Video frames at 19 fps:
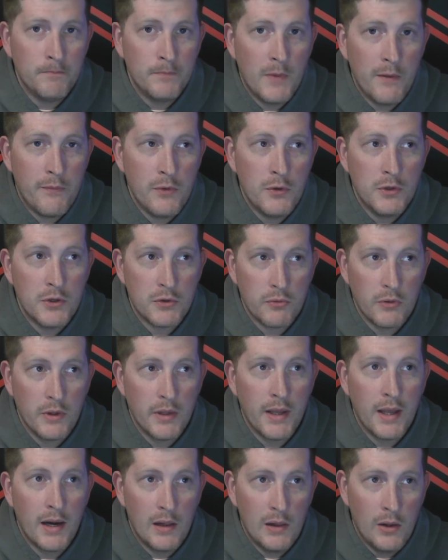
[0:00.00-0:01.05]
if you just
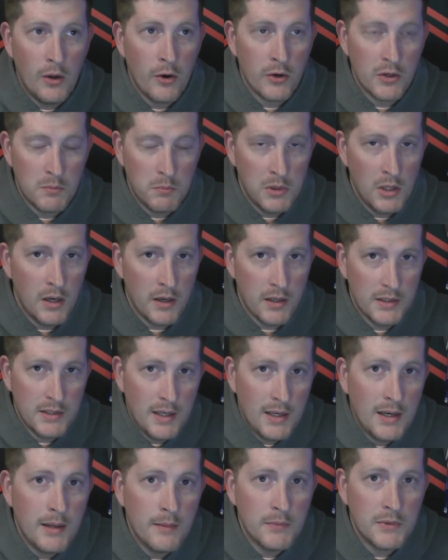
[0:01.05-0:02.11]
really had a large block of
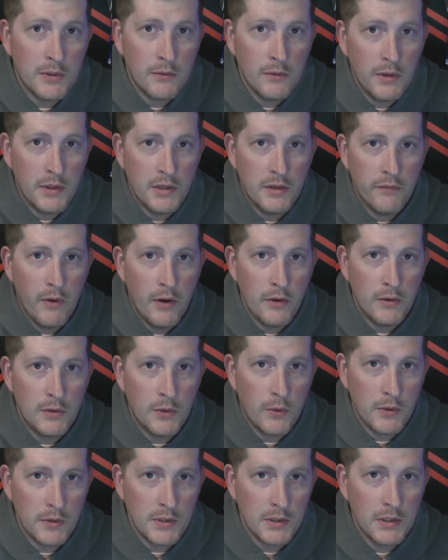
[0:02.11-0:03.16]
time to really devote
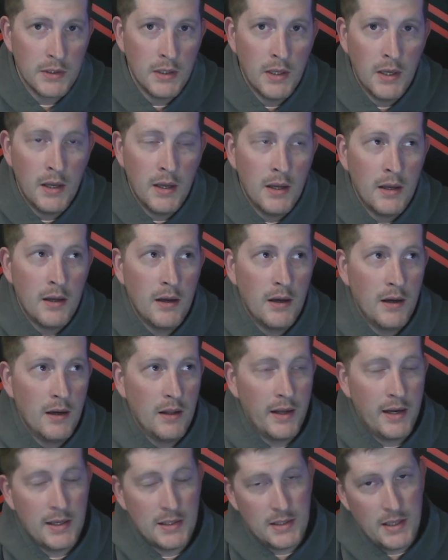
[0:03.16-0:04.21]
towards it.
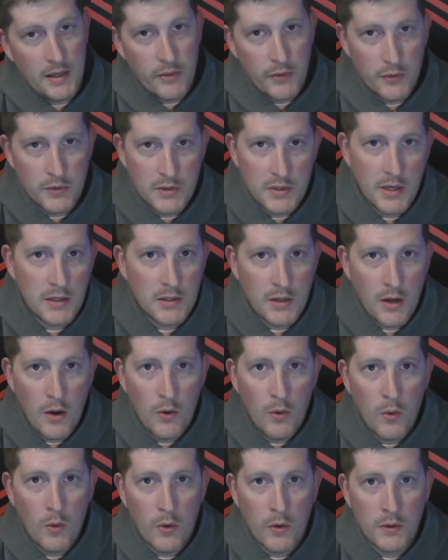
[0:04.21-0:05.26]
Like I said, there's 6
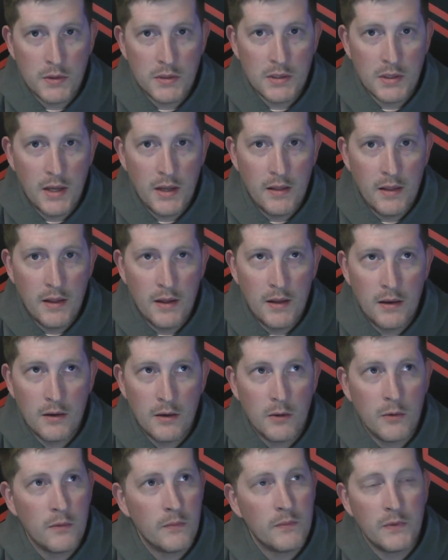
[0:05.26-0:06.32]
cohorts, and then
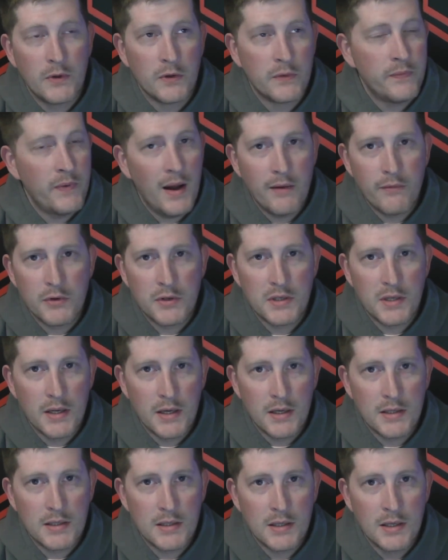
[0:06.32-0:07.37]
there's 5 or
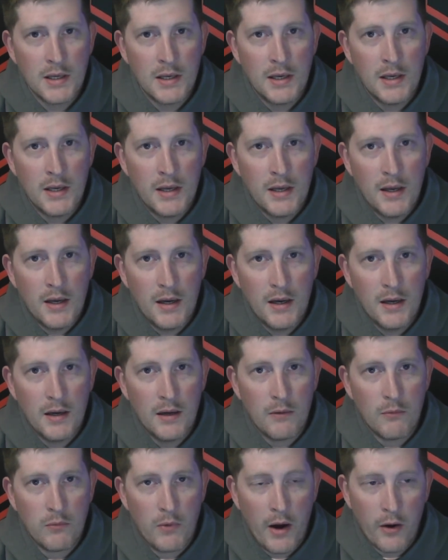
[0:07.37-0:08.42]
6
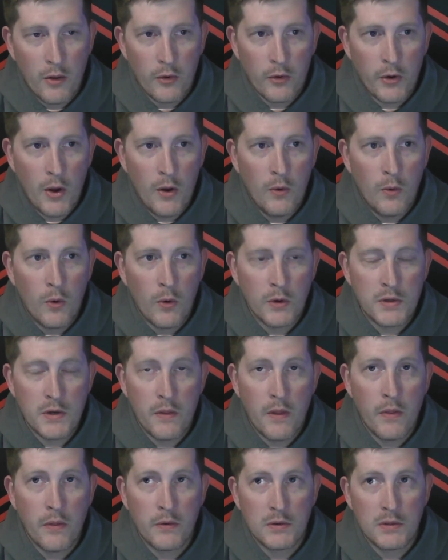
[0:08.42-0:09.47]
regular cohorts,
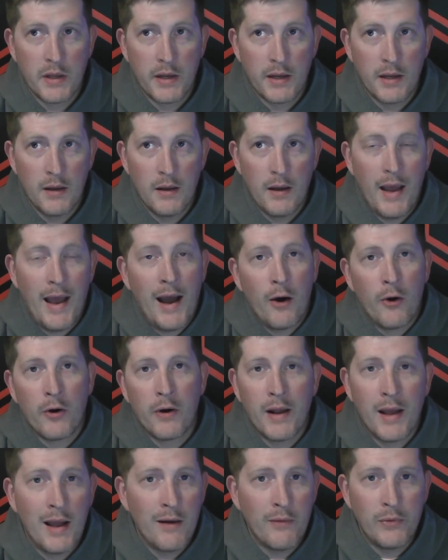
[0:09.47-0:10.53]
and then there's like an hour
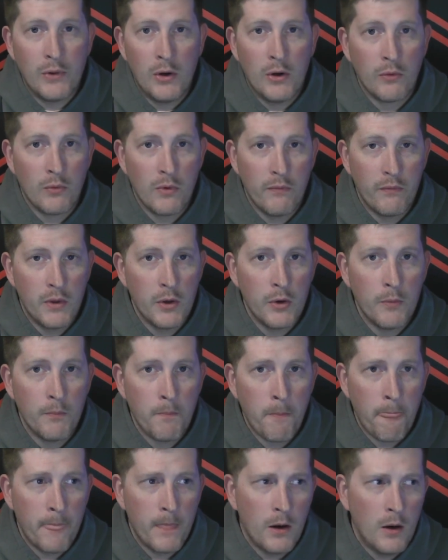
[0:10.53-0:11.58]
and a half long review.
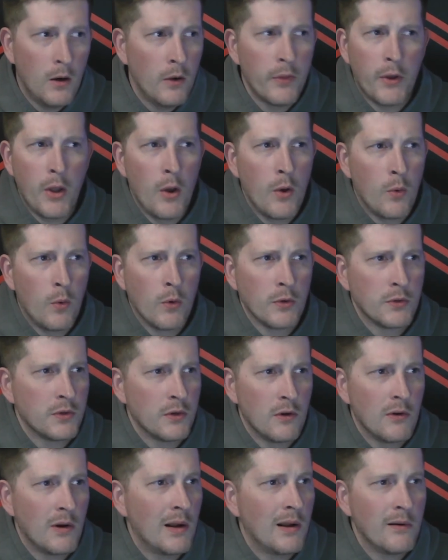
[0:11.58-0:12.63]
All the cohorts
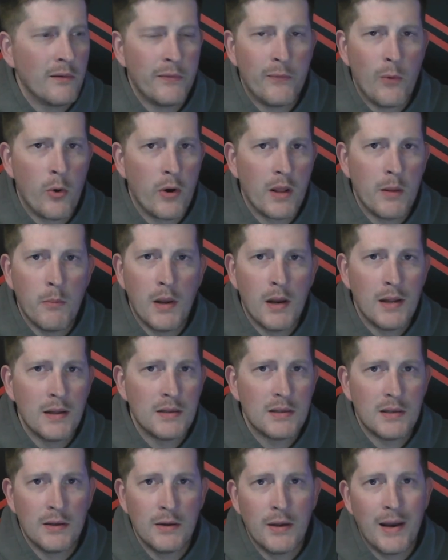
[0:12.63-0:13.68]
are around 40
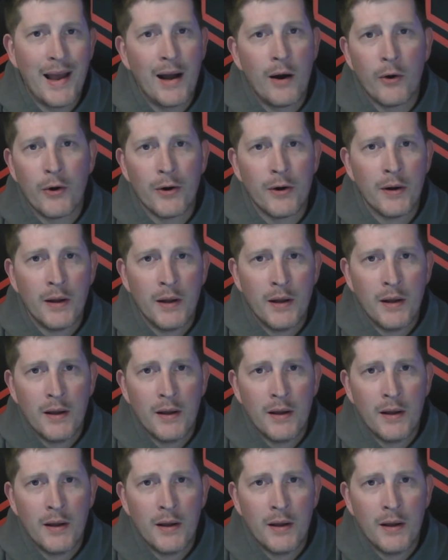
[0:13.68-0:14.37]
minutes to an hour,